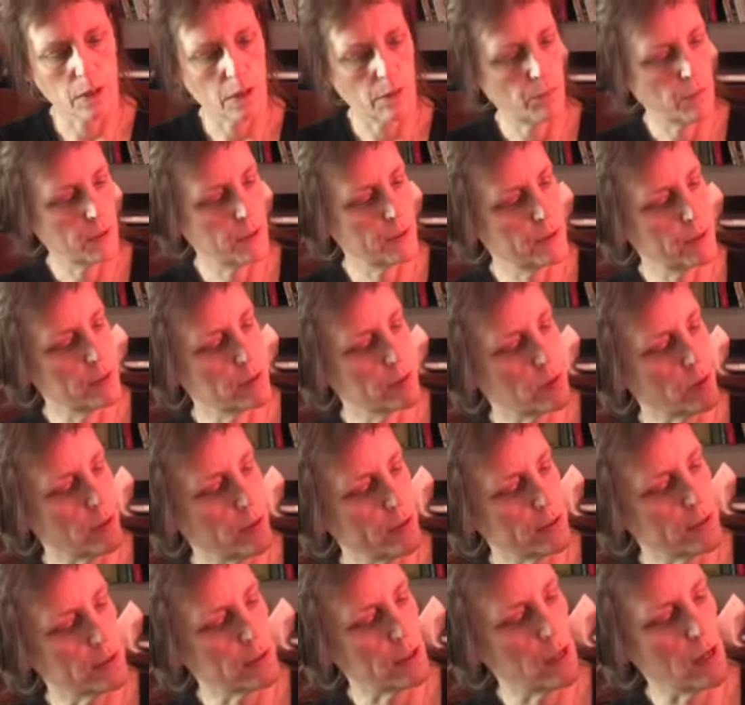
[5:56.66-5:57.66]
Because it's got
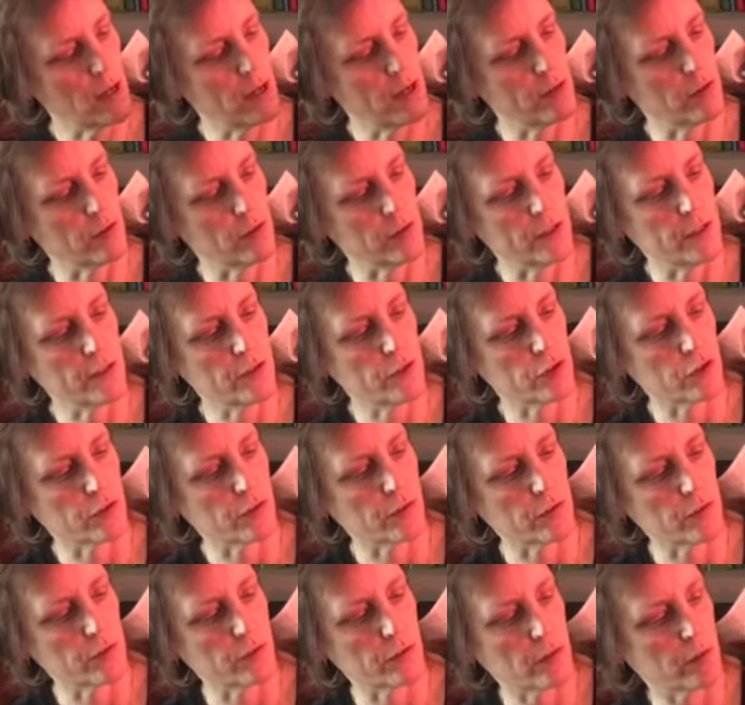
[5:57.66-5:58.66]
this line on it, just
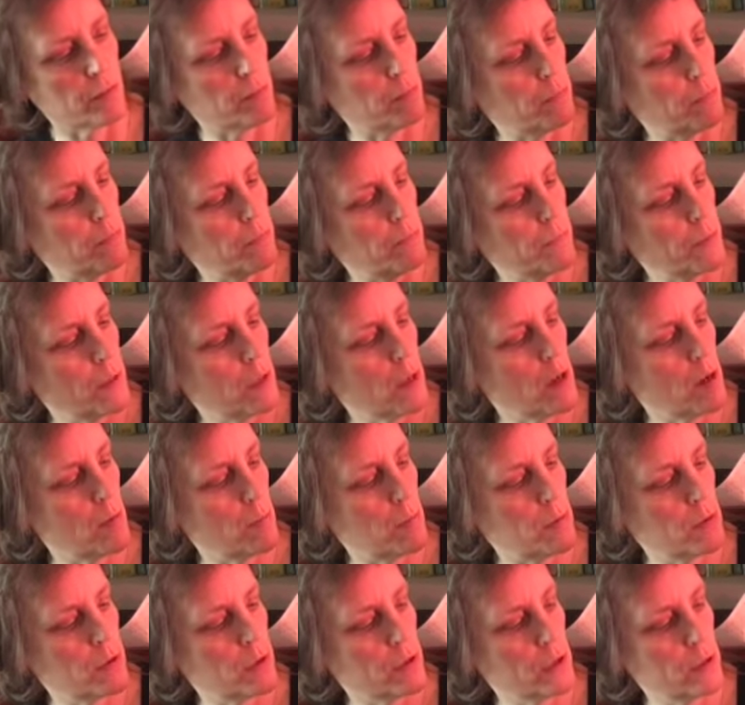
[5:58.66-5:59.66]
because of the
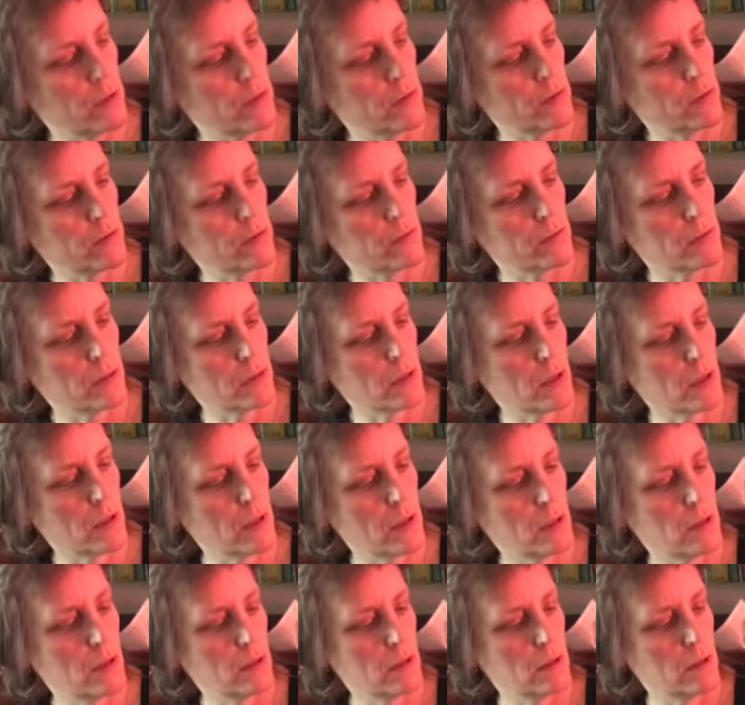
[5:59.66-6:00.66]
cardboard I use, I
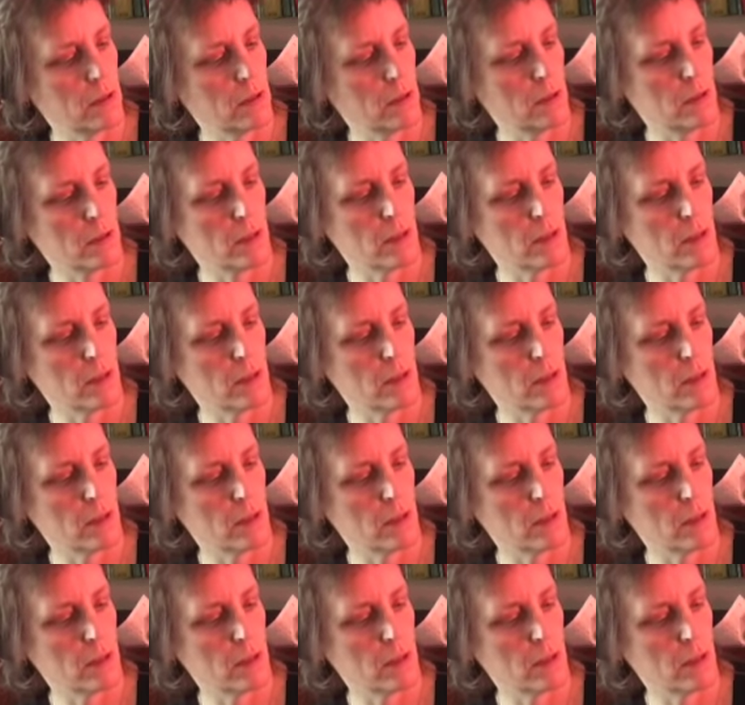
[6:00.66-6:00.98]
think that, you know,